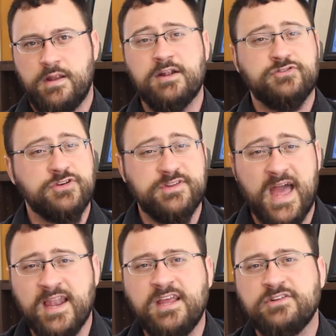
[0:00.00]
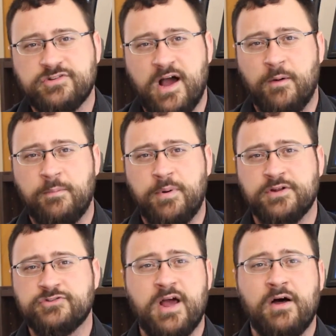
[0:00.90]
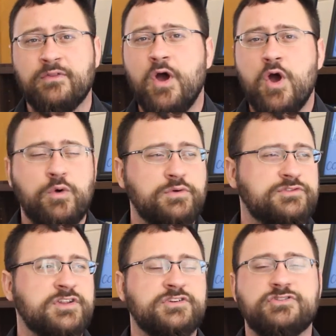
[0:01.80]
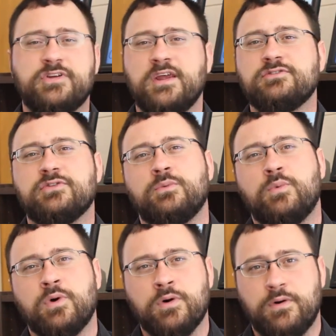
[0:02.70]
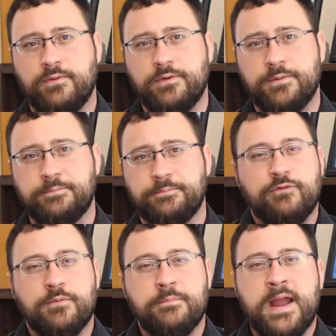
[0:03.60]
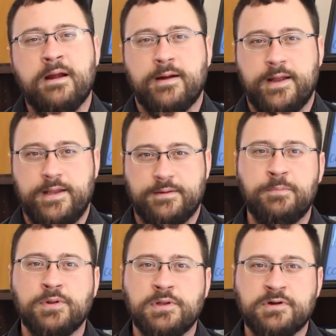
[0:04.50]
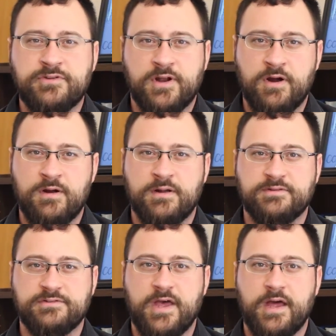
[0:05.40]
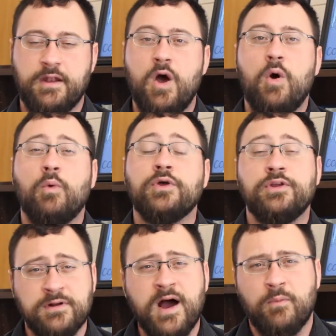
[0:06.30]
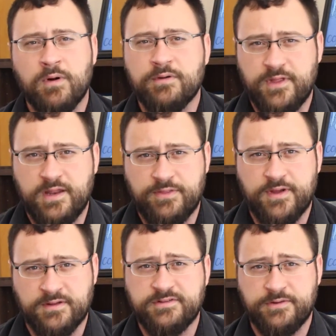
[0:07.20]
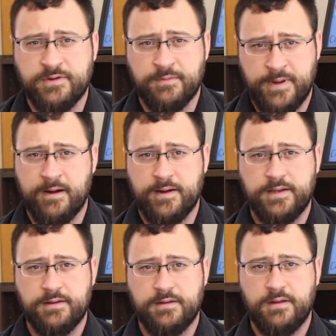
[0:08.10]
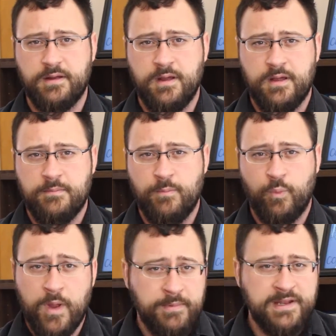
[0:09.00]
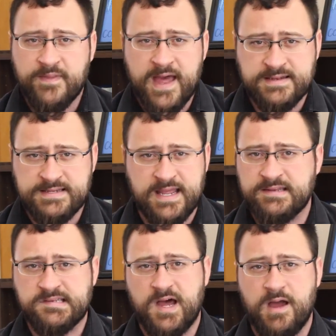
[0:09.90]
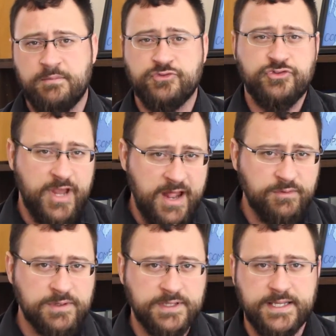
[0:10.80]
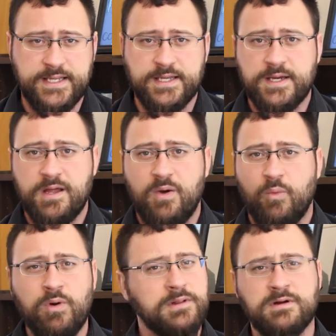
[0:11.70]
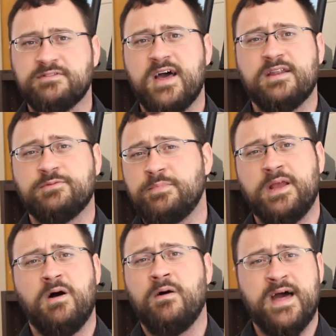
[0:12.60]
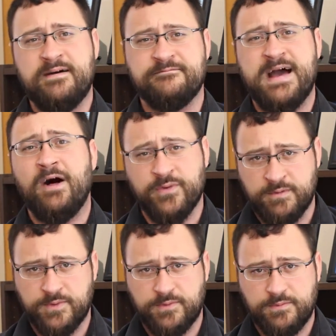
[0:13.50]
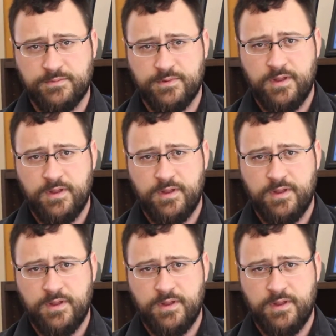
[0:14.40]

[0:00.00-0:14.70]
Not just any child, but a child who was going to change the world. For Mary, people looked at her and said, well, you're not worth anything until you're married. Women in that day and time generally weren't looked at as being all that valuable.